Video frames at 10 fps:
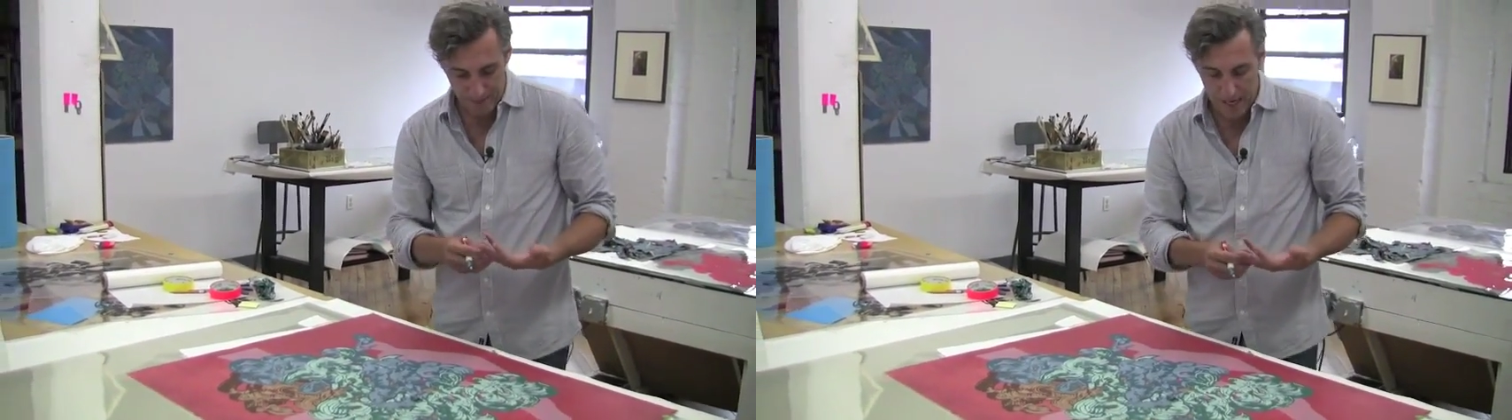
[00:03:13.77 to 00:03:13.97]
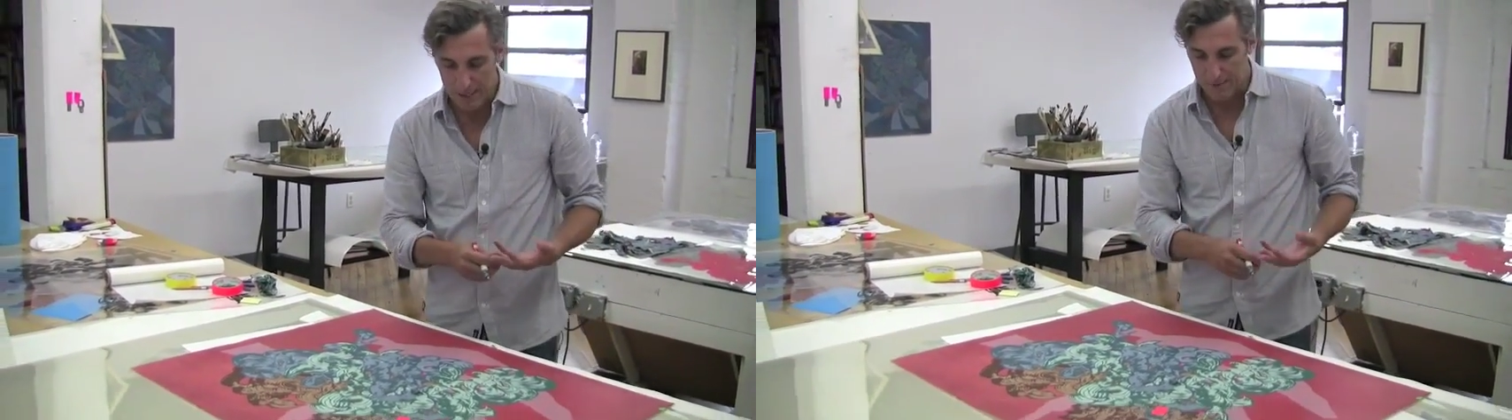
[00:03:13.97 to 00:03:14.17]

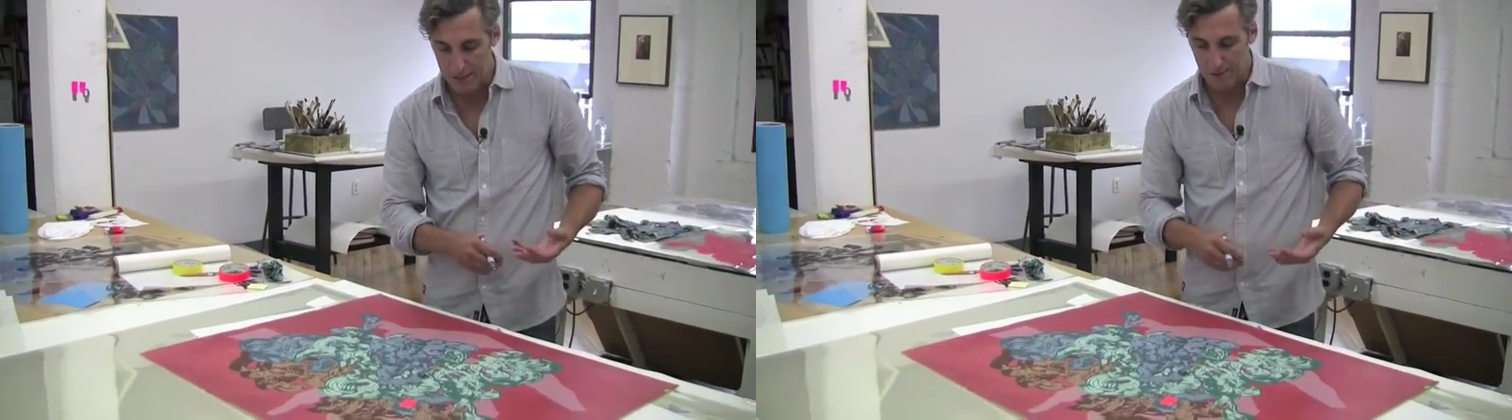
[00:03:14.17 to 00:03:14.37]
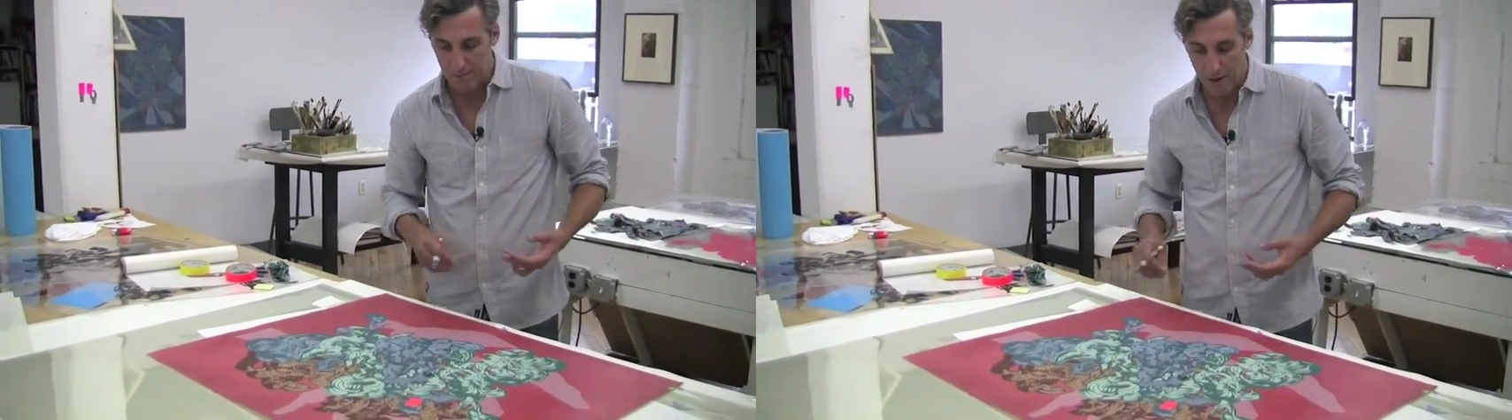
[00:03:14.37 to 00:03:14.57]

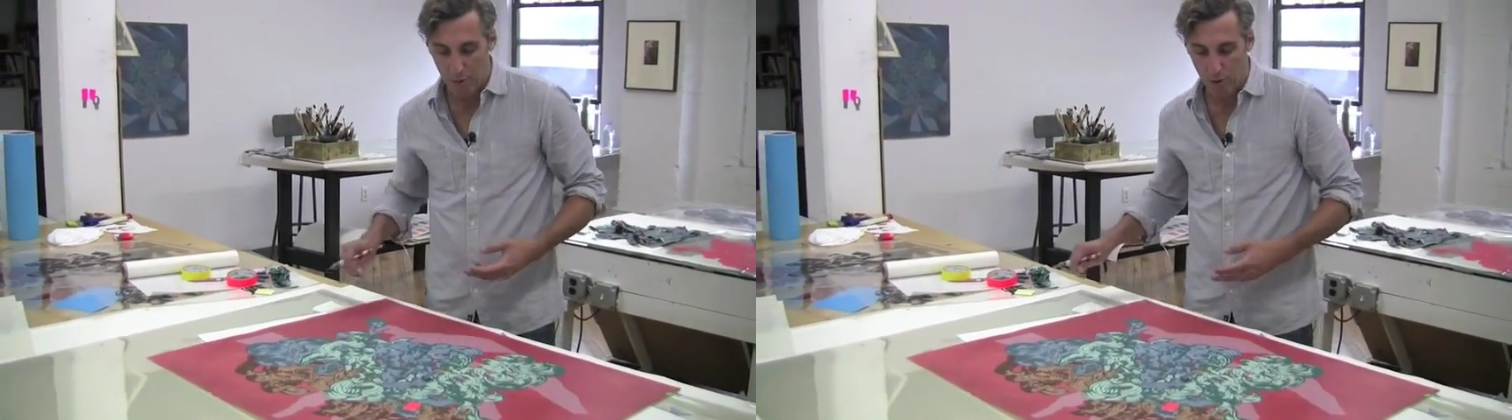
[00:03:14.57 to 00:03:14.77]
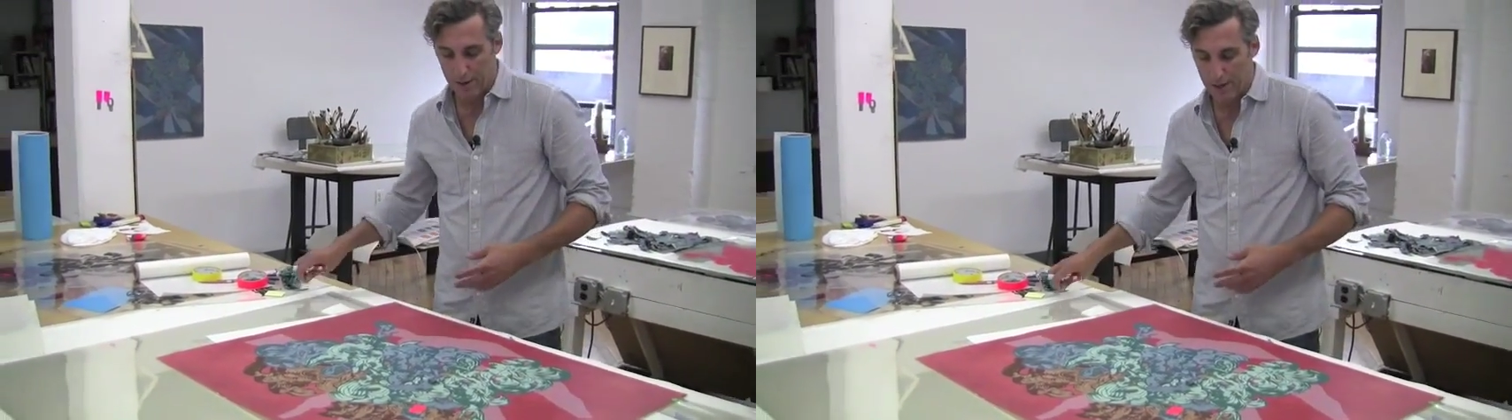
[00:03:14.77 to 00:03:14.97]
aspects of my
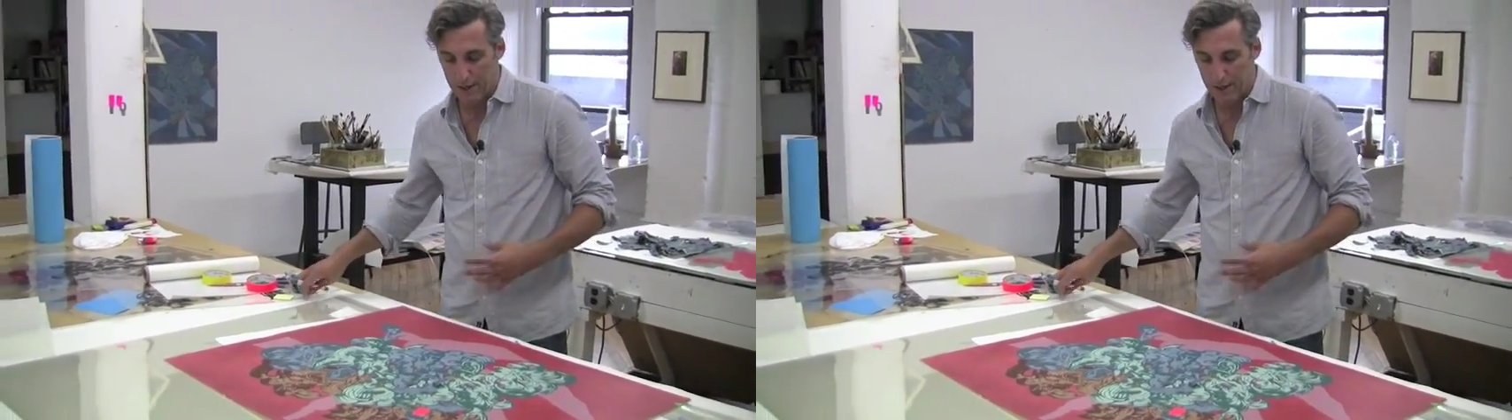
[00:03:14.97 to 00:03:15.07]
work that